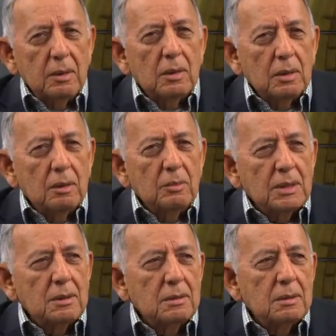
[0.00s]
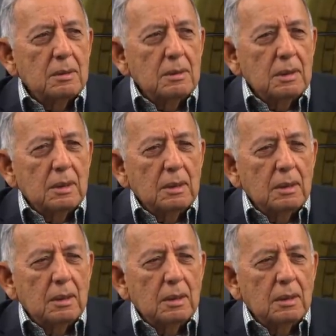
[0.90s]
nuclear missiles,
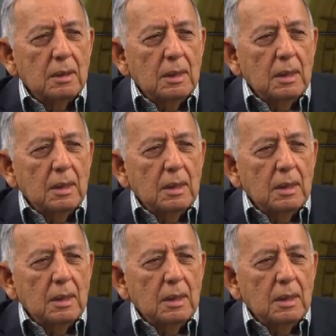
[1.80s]
and uh,